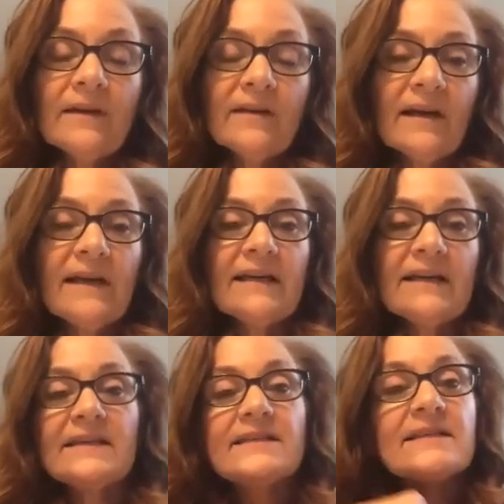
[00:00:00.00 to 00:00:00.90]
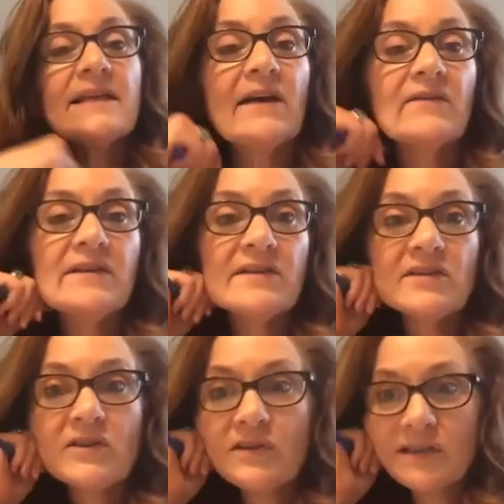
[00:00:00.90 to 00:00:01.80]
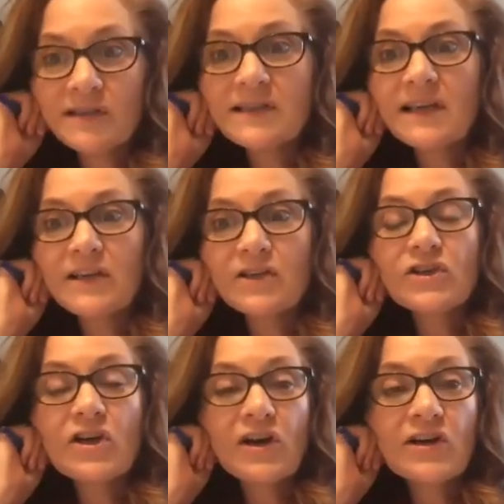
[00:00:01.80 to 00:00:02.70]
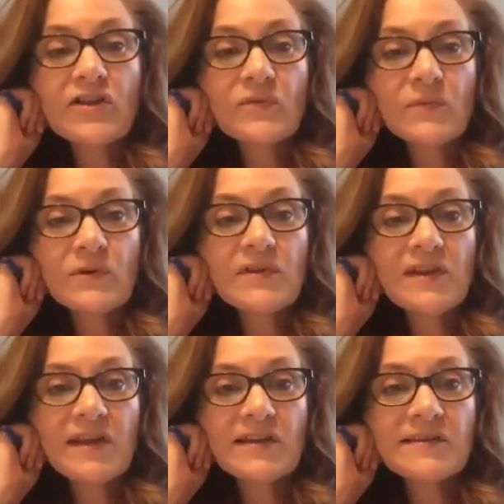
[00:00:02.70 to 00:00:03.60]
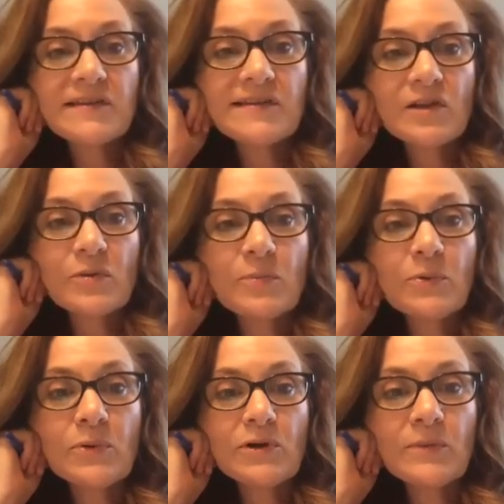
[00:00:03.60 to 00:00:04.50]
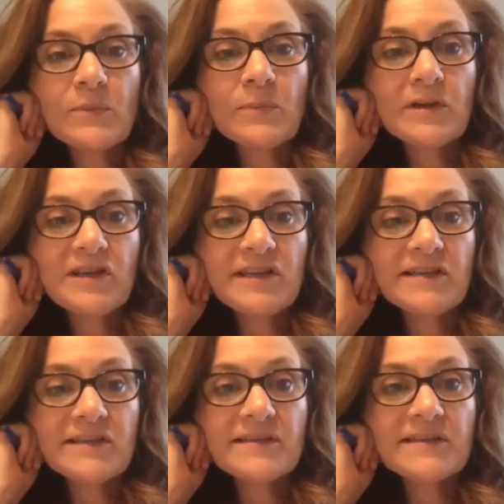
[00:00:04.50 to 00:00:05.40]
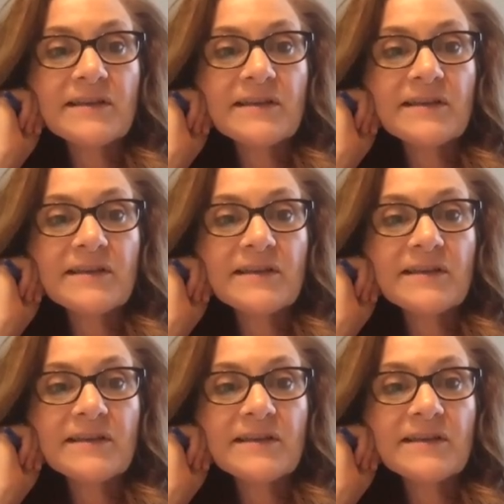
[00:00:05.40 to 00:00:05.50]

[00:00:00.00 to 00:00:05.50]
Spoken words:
And having the students kind of talk through this is an important piece.